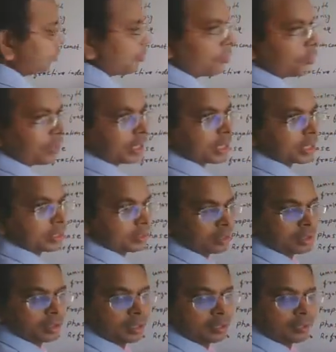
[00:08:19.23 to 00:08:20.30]
the
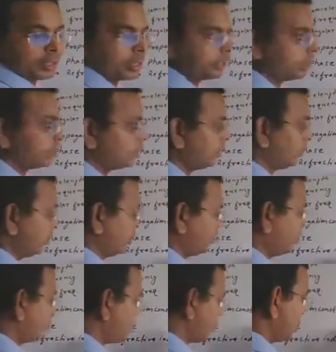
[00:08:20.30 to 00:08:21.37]
phase. When it
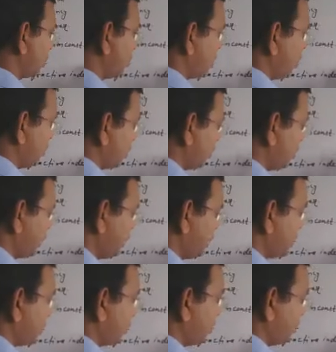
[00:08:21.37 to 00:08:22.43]
goes some
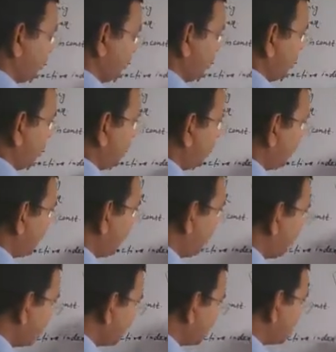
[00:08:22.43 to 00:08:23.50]
distance, its
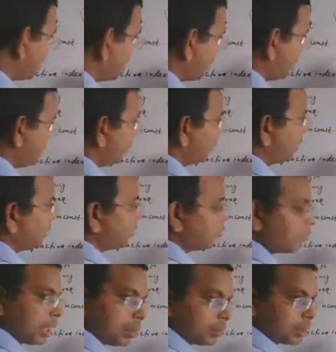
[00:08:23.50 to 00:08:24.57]
amplitude
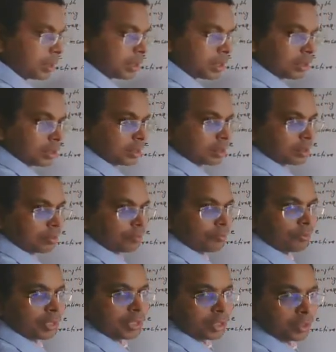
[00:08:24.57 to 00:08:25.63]
may be
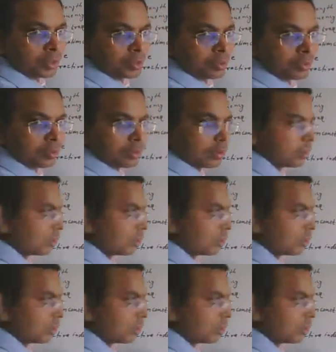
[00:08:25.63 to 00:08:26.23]
some value